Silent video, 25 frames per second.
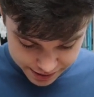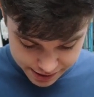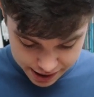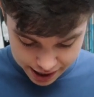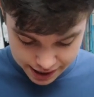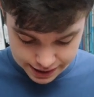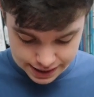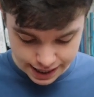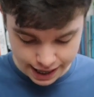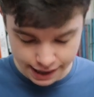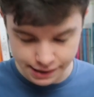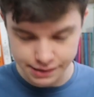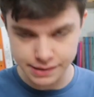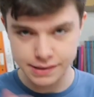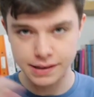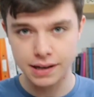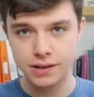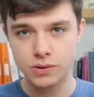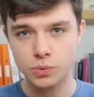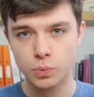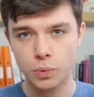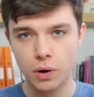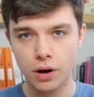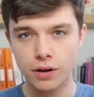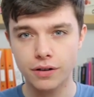Sine 90
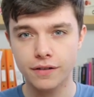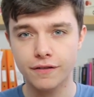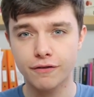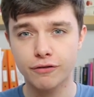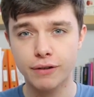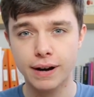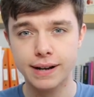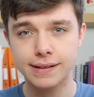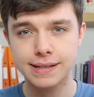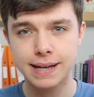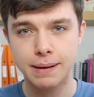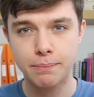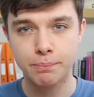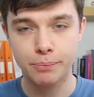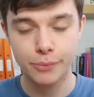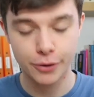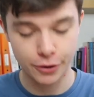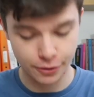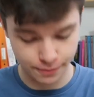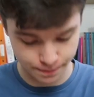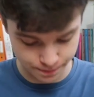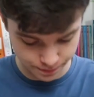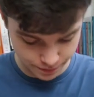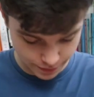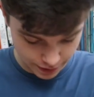is 1, for
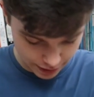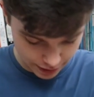example.